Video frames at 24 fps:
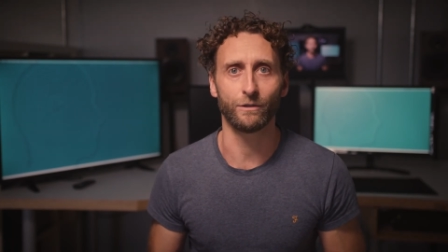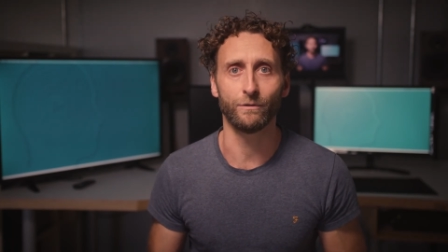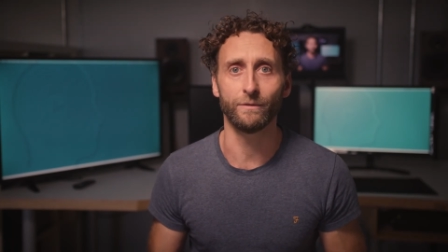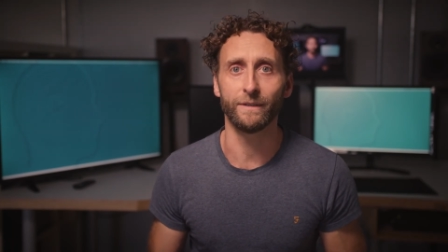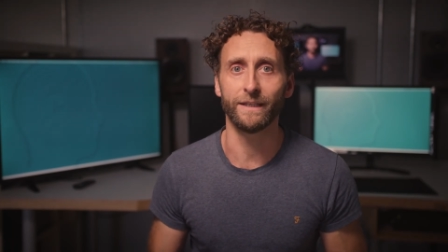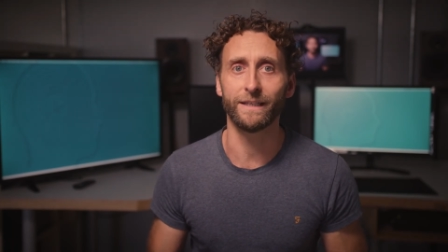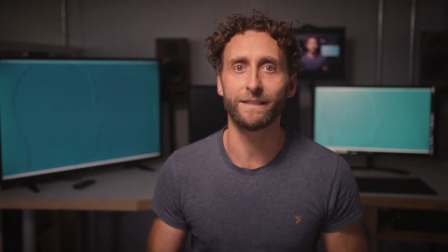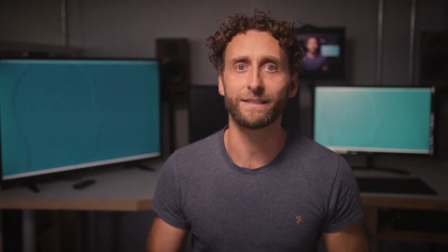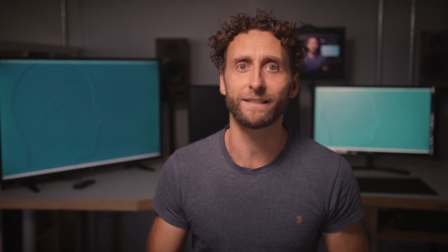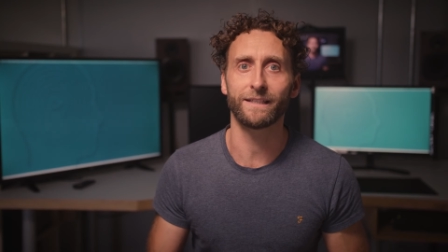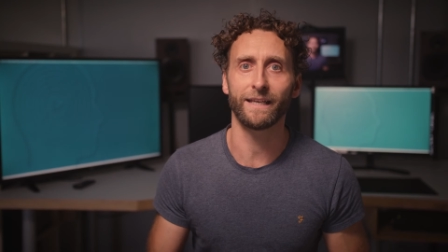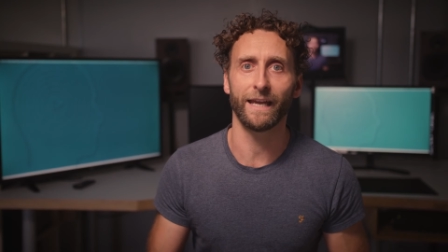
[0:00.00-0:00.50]
you
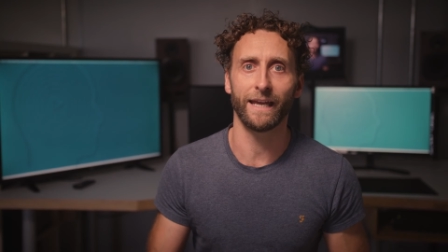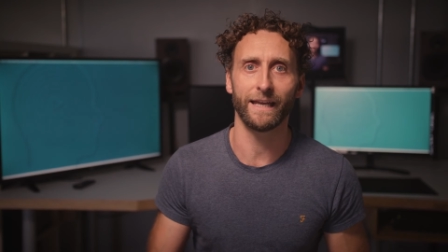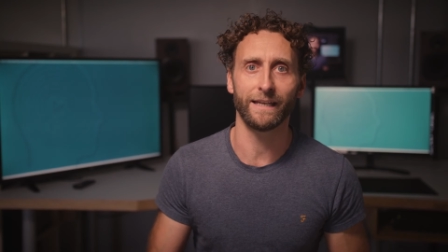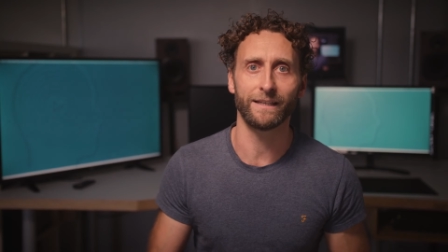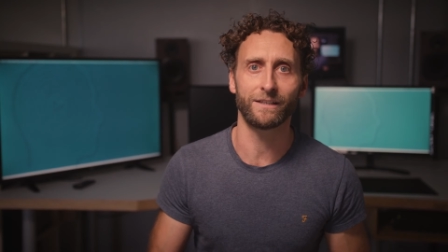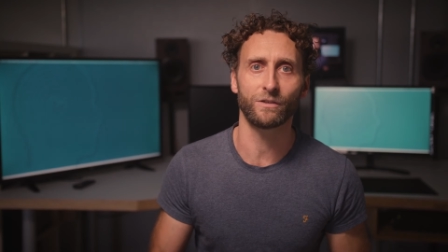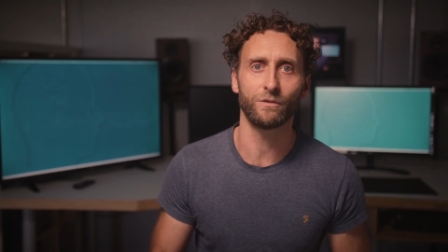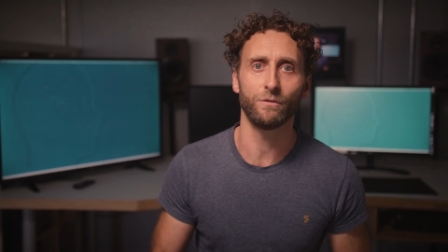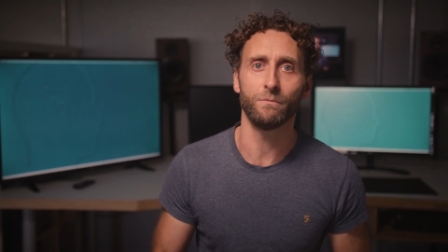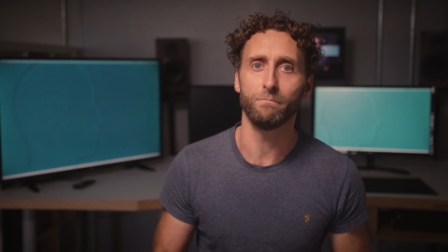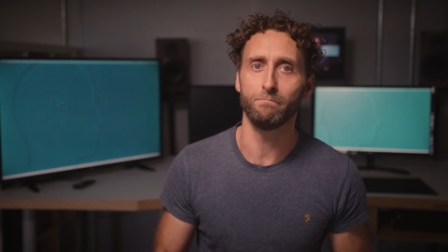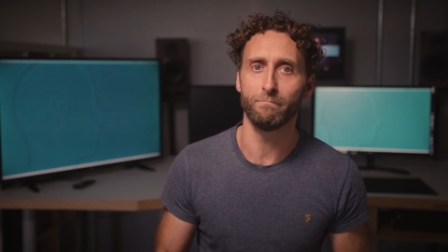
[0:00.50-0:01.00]
need to get
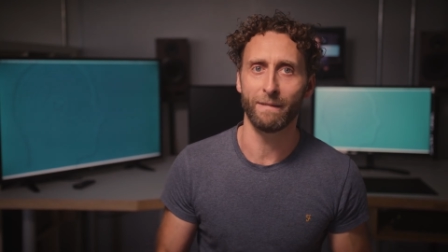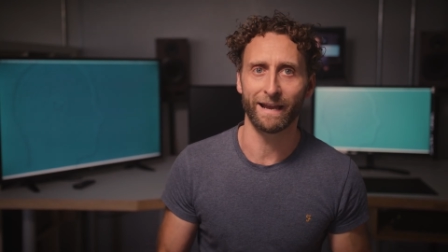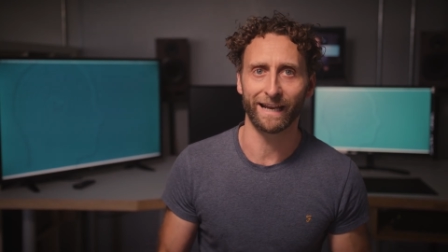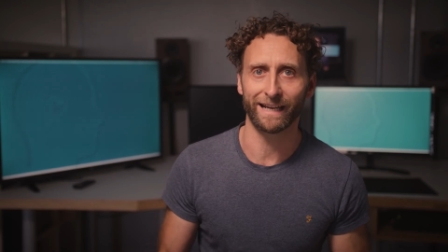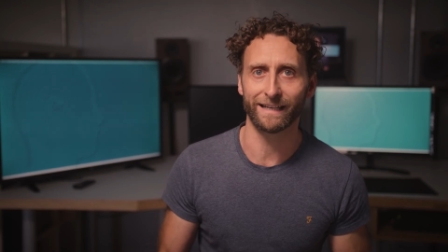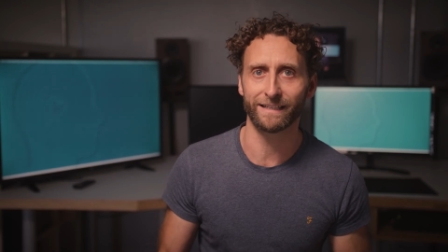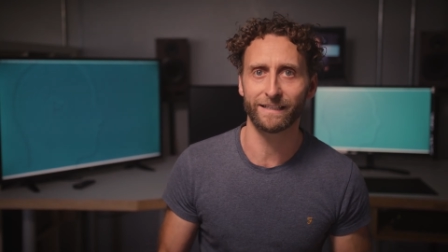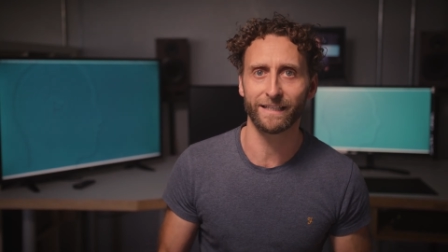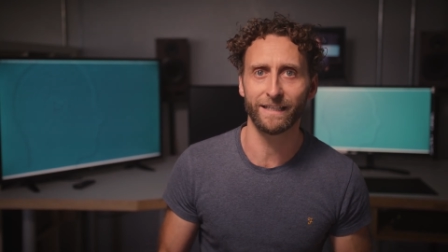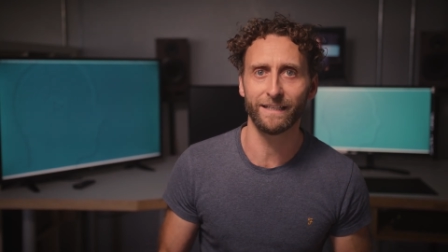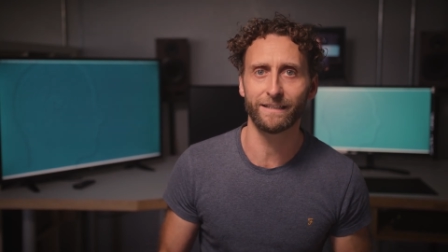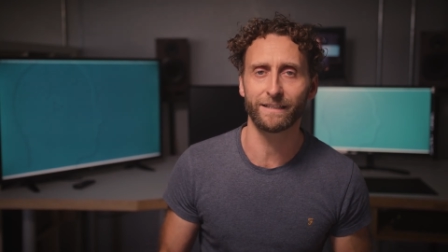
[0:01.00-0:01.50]
into
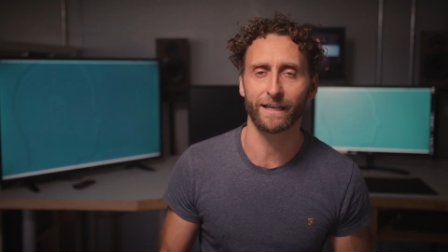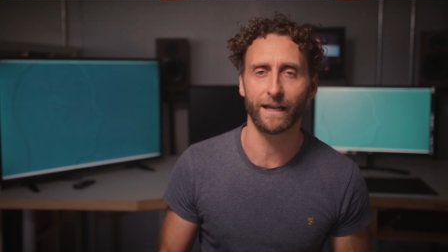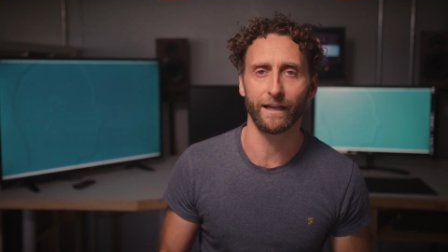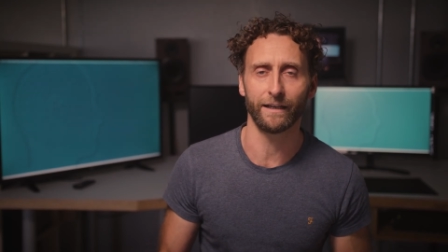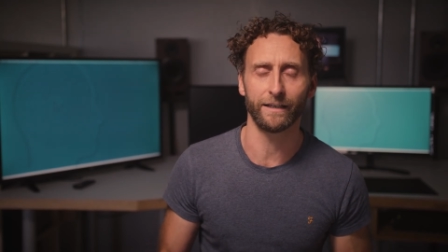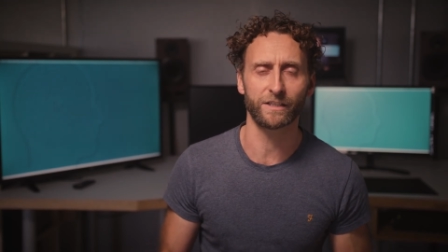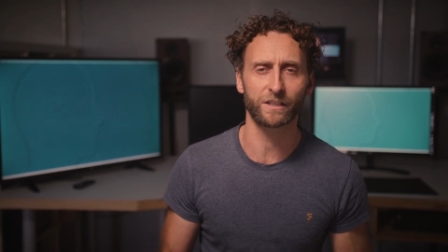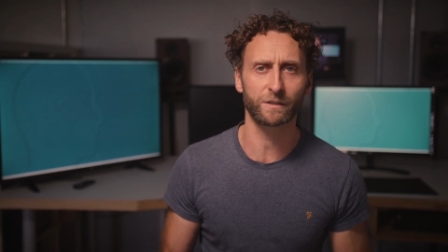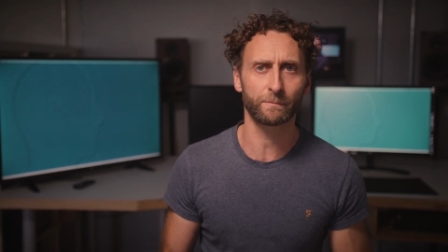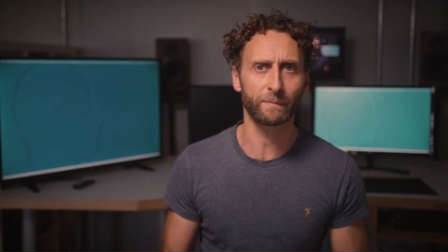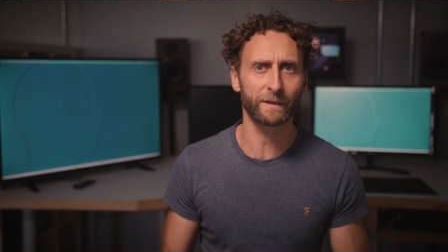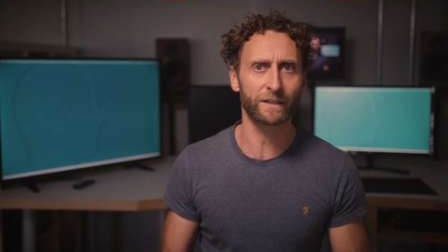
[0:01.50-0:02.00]
mega detail,
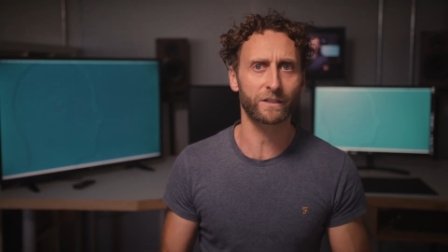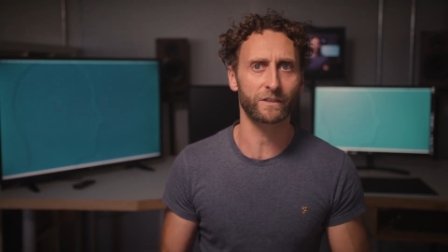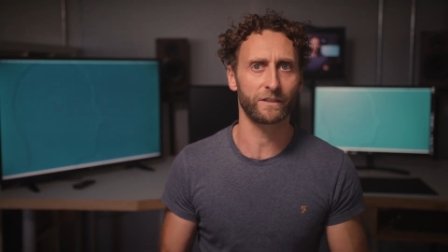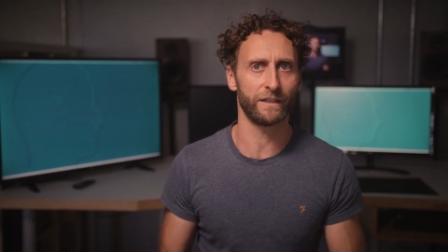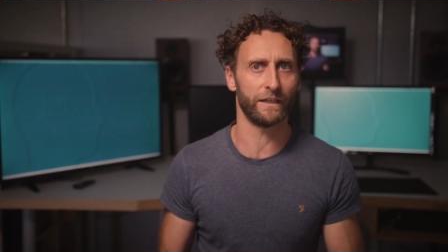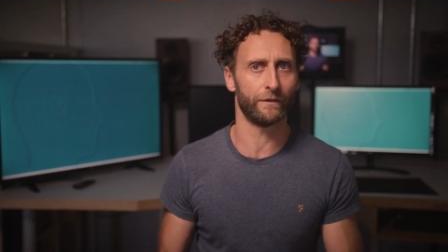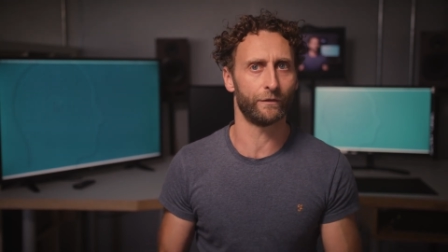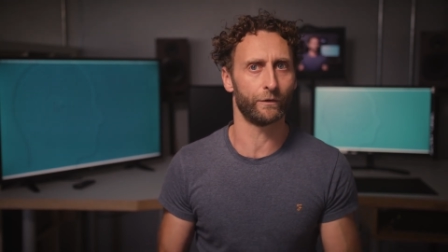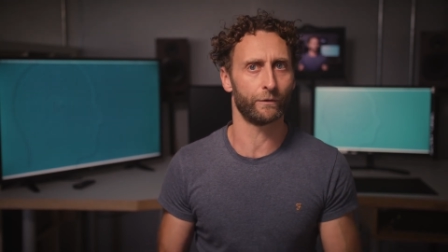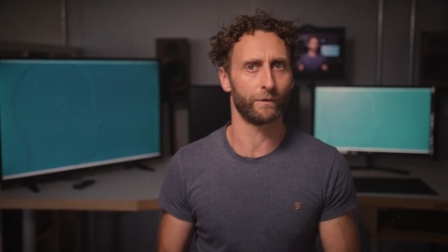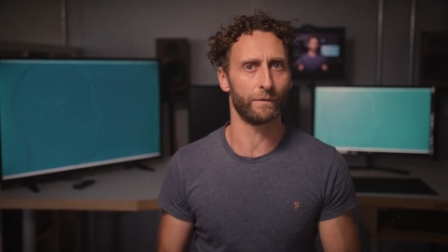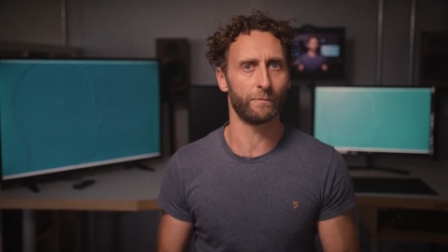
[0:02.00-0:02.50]

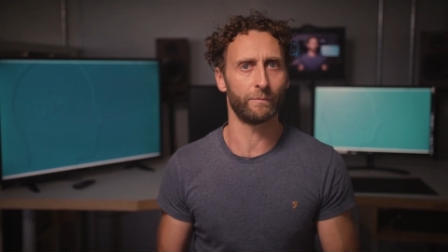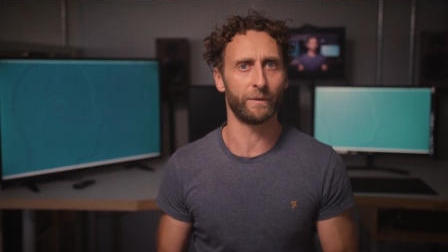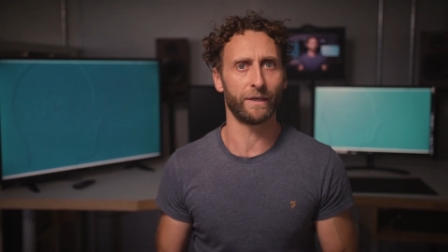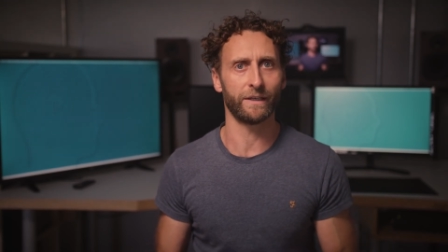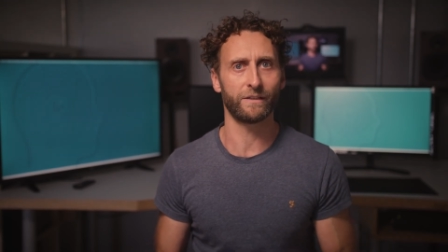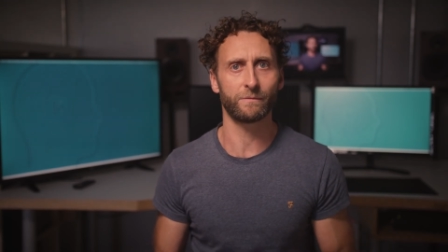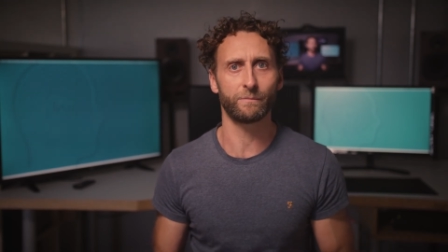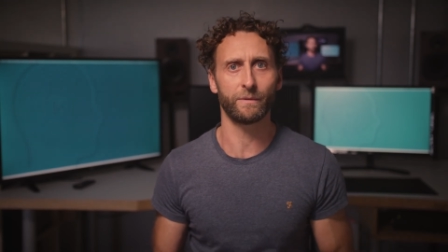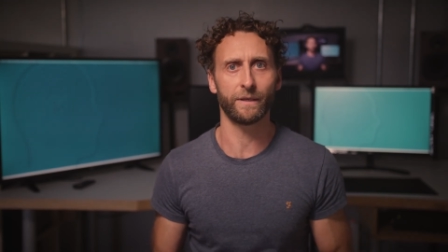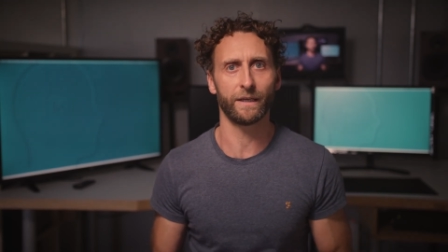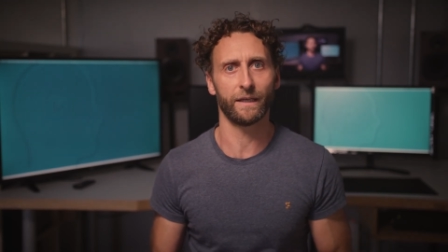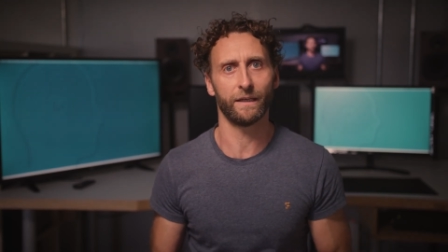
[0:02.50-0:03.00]
especially if you're in
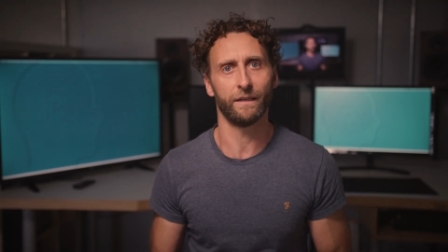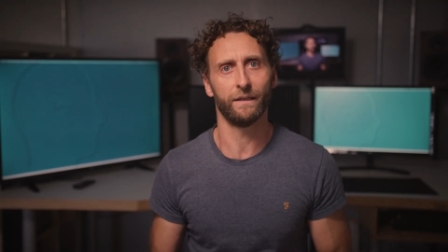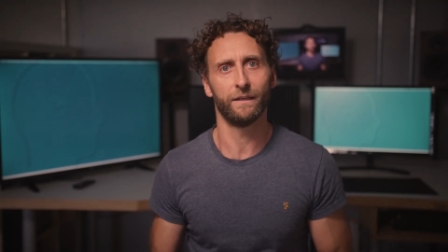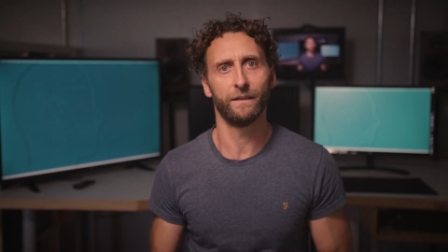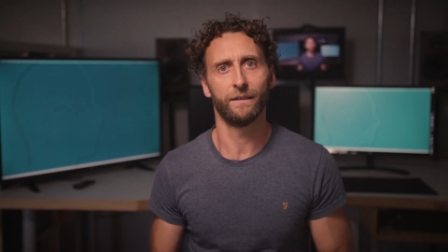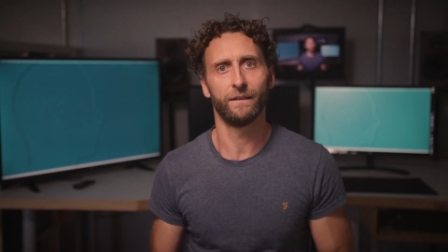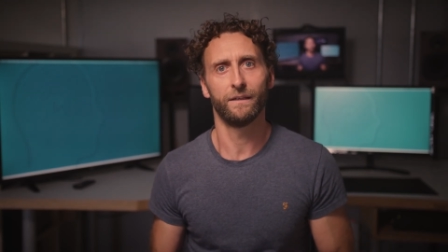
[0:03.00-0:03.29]
B2B,